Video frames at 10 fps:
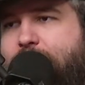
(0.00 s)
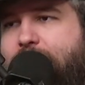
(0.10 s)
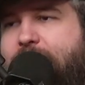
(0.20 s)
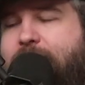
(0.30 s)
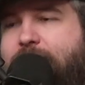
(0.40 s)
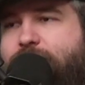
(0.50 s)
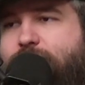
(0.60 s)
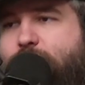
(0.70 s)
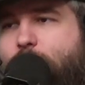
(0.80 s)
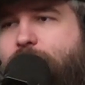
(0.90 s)
he is
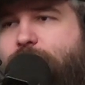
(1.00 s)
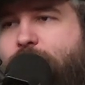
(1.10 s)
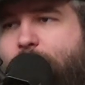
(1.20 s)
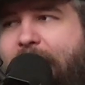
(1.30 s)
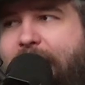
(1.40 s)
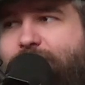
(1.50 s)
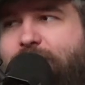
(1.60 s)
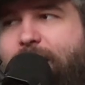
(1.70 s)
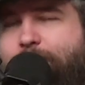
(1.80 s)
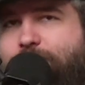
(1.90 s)
going to have an
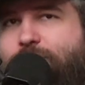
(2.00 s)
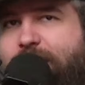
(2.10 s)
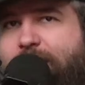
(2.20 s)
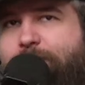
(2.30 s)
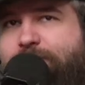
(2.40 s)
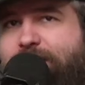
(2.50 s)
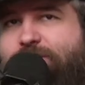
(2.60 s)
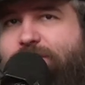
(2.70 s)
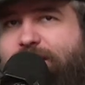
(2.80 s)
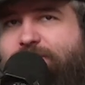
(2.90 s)
opportunity to
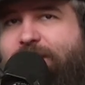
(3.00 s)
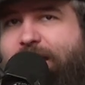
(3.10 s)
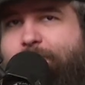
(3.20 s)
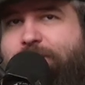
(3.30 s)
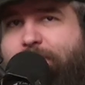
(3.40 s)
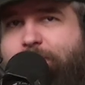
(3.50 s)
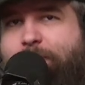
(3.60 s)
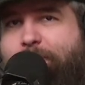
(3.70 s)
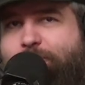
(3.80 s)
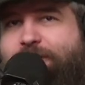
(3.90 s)
potentially develop a James
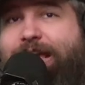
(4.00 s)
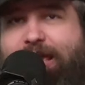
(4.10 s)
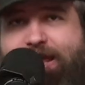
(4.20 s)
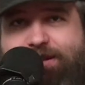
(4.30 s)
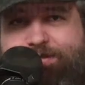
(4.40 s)
Bond movie again